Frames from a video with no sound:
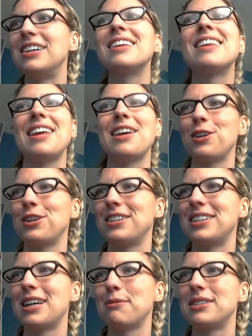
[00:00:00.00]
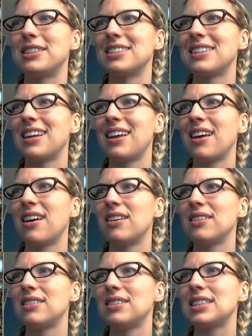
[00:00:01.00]
Thank you, Adeptus.
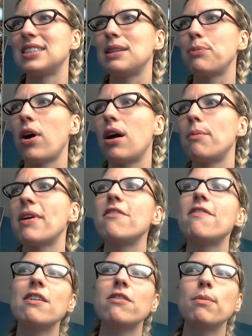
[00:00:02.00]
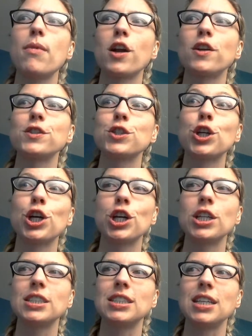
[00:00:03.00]
Let's see, Paul, my favorite models
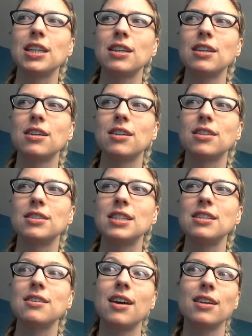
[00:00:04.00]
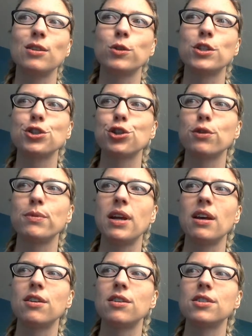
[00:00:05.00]
currently are the Night Lord
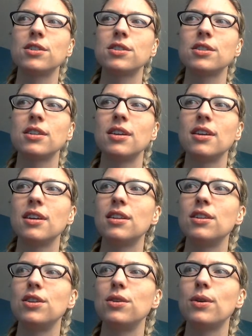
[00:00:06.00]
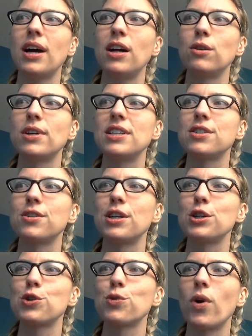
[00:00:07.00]
Terminators, the new
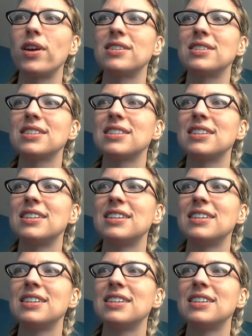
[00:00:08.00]
Hellraiser-ish ones.